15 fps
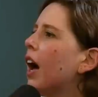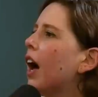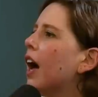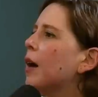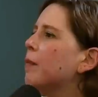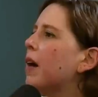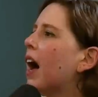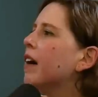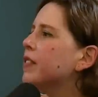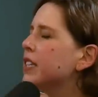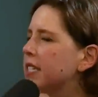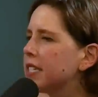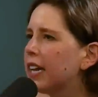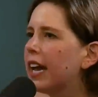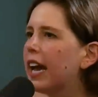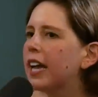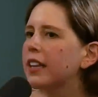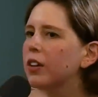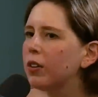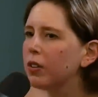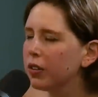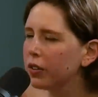um, obviously I
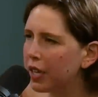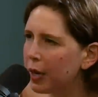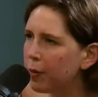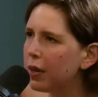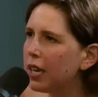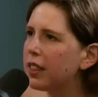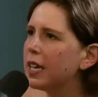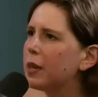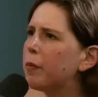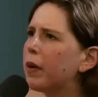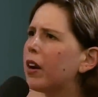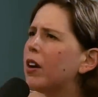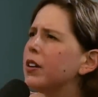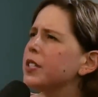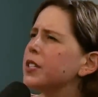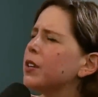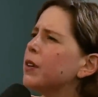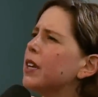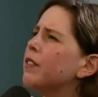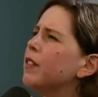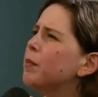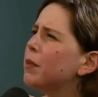had the whole leukemia thing, but also
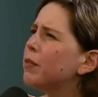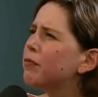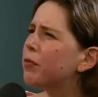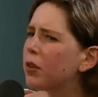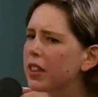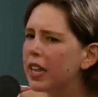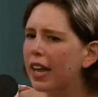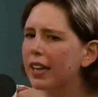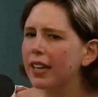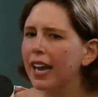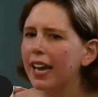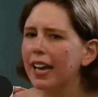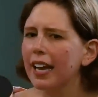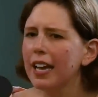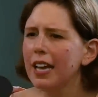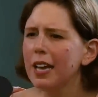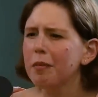even before that, like